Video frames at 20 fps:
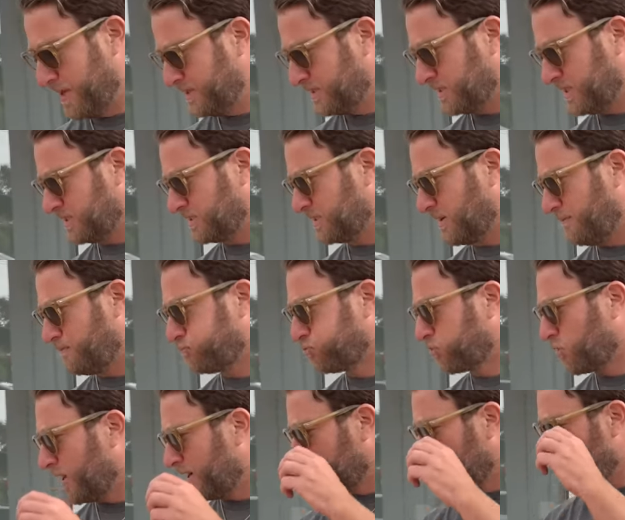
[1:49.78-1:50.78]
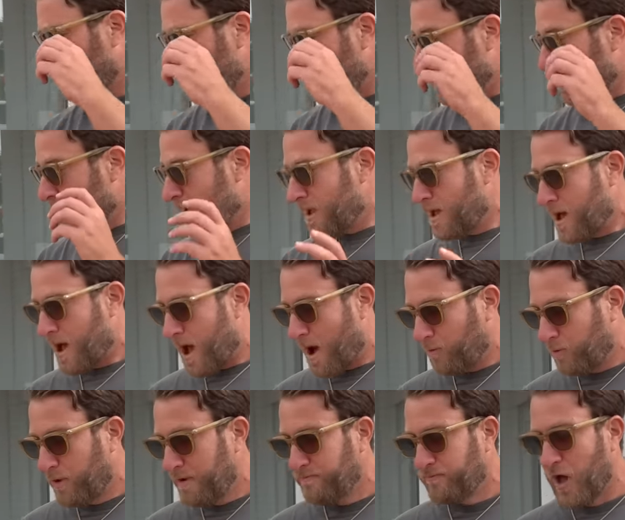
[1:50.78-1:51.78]
This is a pretty,
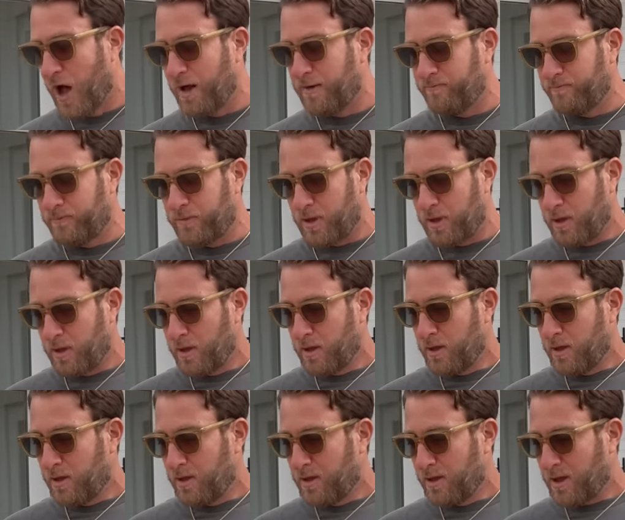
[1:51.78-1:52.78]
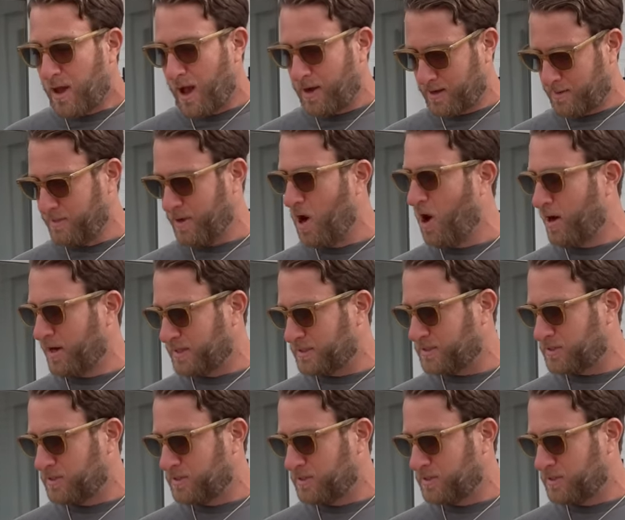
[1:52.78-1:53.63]
we've done, I don't know,